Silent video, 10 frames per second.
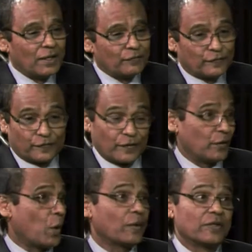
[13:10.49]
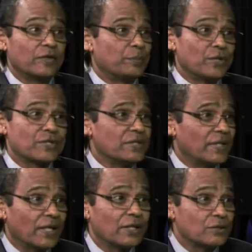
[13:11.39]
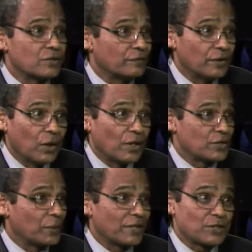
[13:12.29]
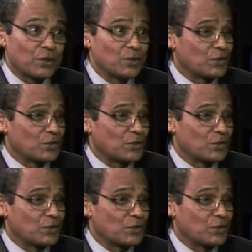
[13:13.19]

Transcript: for the ordinary person, ignorance of the law is no excuse. So it